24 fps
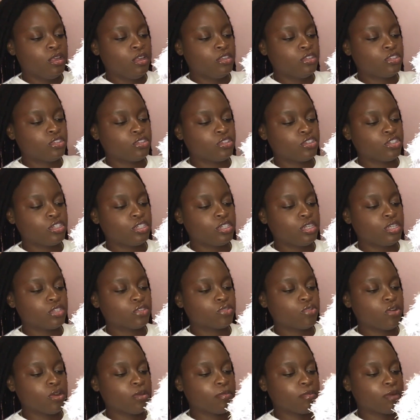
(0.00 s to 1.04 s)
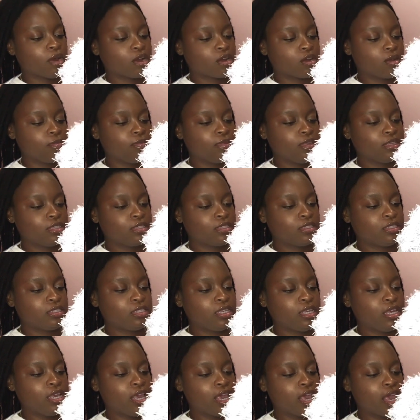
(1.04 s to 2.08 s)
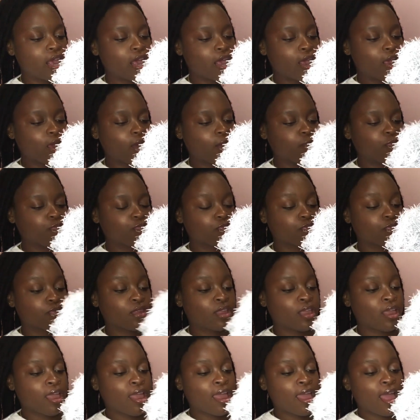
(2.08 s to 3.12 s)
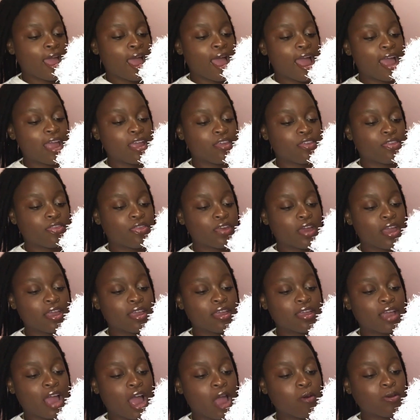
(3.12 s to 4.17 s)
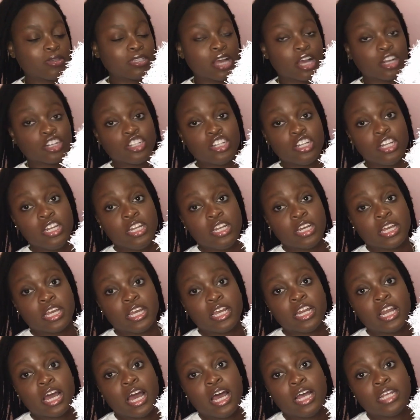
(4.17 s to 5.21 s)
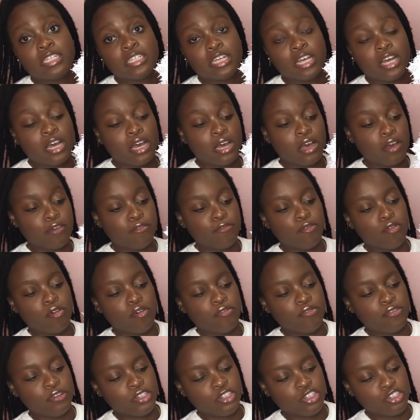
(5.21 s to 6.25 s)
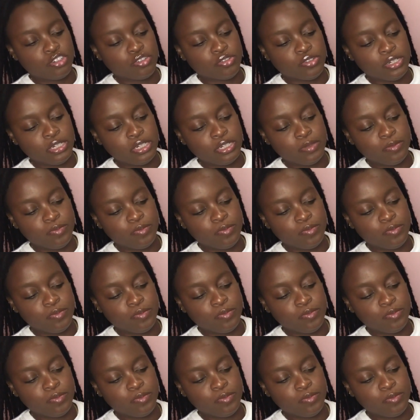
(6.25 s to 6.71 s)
So she's going back up this year. I think I was actually looking at a four foot tree